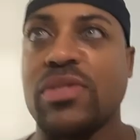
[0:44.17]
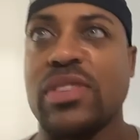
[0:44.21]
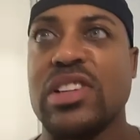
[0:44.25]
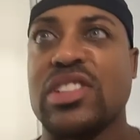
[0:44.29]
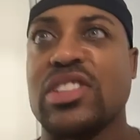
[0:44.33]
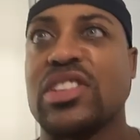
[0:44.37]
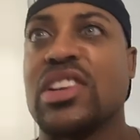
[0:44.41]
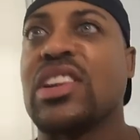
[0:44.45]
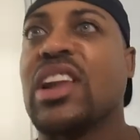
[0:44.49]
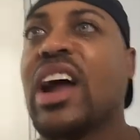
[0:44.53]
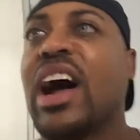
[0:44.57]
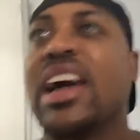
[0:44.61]

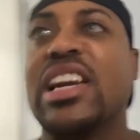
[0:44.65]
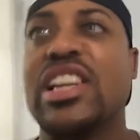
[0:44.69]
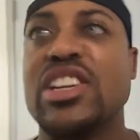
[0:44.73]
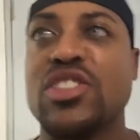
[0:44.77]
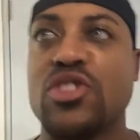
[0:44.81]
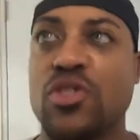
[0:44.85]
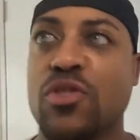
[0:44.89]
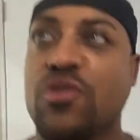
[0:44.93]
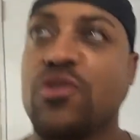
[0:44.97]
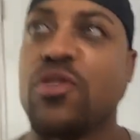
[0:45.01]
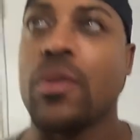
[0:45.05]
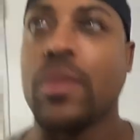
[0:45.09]
It's a
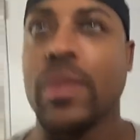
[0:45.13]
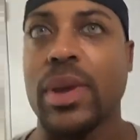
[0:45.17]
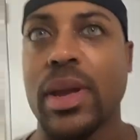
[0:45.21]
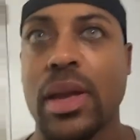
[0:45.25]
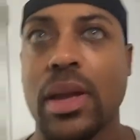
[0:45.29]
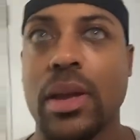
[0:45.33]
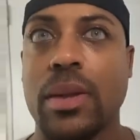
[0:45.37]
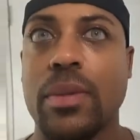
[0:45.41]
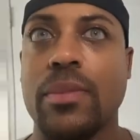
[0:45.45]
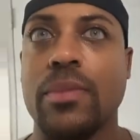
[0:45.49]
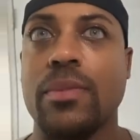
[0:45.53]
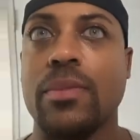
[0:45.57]
non-issue for
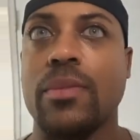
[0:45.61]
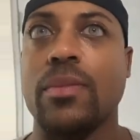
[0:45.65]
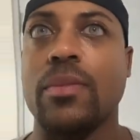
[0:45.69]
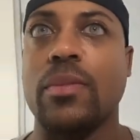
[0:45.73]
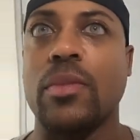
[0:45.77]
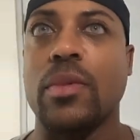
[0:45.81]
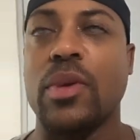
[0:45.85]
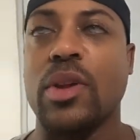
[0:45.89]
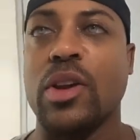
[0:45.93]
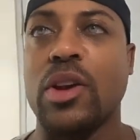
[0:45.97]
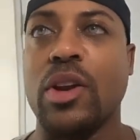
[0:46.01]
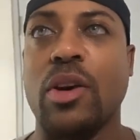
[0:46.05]
me.
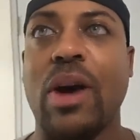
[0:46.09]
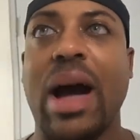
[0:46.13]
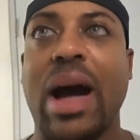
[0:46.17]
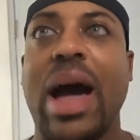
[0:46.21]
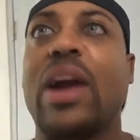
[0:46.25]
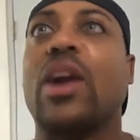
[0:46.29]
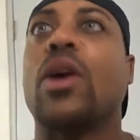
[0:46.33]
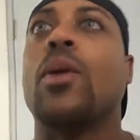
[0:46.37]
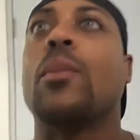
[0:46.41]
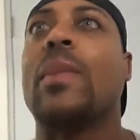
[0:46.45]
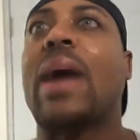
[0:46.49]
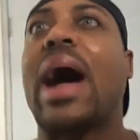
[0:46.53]
You know, I
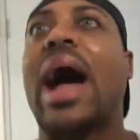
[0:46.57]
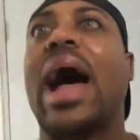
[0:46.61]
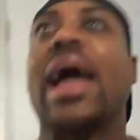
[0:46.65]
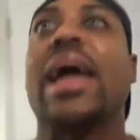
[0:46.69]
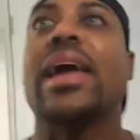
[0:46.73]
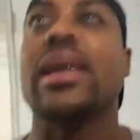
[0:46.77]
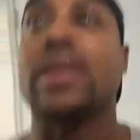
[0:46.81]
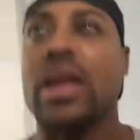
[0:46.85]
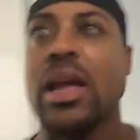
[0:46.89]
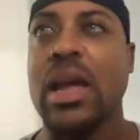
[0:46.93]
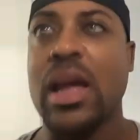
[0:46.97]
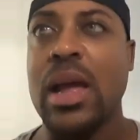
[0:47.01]
don't
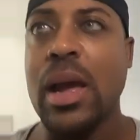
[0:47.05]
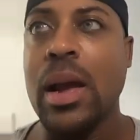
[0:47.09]
mind